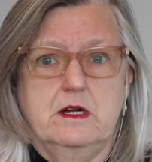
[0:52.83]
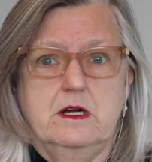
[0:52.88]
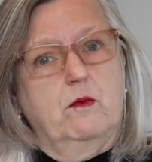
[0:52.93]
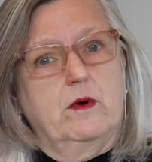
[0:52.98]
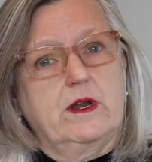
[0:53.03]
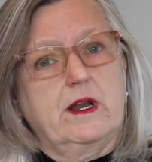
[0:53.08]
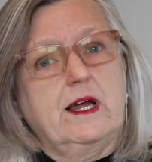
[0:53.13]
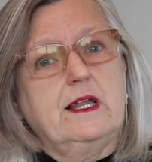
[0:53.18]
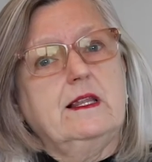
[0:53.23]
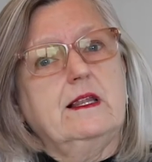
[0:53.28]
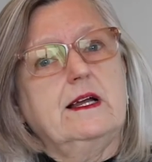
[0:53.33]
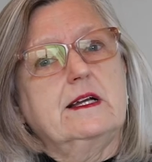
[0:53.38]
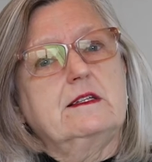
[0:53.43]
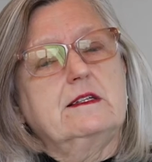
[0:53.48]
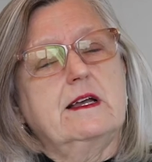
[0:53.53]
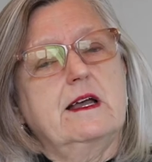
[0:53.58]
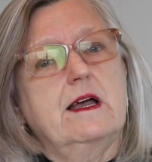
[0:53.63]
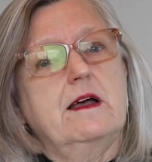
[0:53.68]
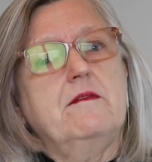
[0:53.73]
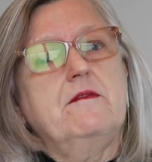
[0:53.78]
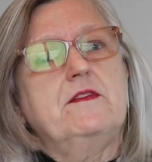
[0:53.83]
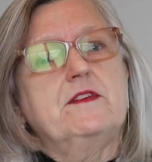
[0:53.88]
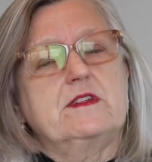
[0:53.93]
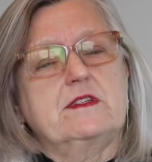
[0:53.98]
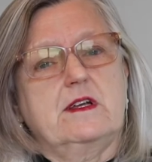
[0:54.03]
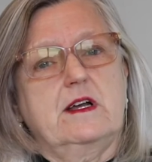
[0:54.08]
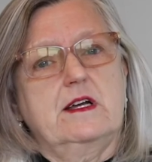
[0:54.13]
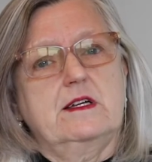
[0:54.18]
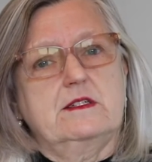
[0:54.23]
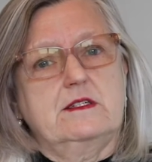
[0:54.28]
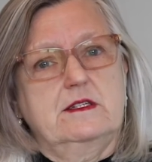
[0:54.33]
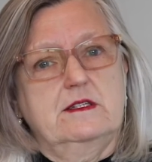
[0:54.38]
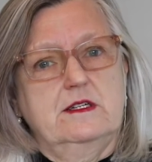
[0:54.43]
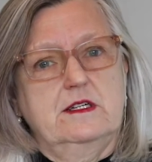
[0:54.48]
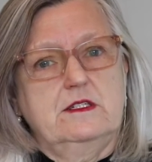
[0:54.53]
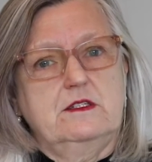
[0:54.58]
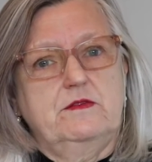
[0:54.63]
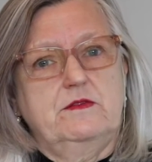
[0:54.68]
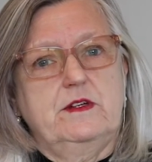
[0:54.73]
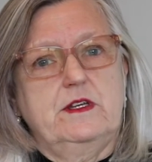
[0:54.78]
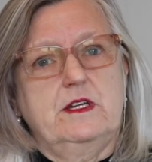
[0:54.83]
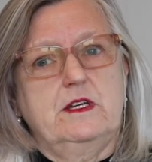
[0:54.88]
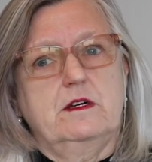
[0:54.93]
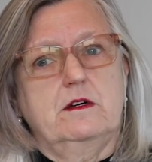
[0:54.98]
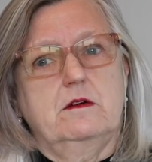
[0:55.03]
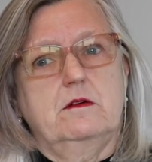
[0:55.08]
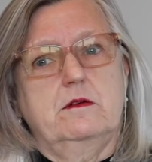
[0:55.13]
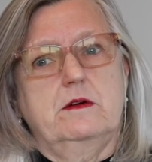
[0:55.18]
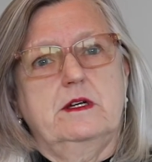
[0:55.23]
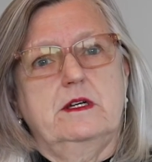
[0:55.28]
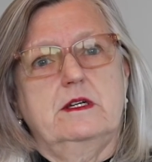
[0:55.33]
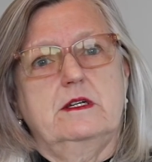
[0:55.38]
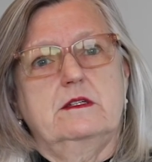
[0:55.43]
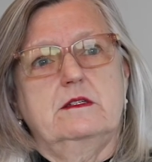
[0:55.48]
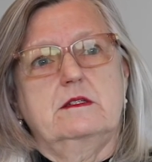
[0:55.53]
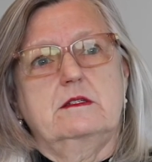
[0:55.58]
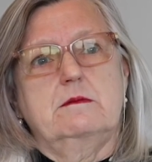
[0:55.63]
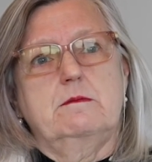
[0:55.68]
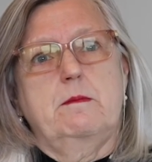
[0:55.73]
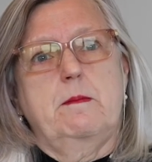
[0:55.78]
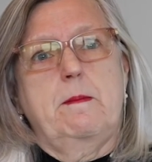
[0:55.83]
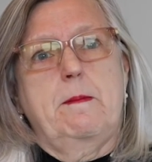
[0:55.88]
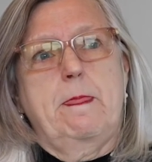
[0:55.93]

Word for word: What I'd like to emphasize in this video is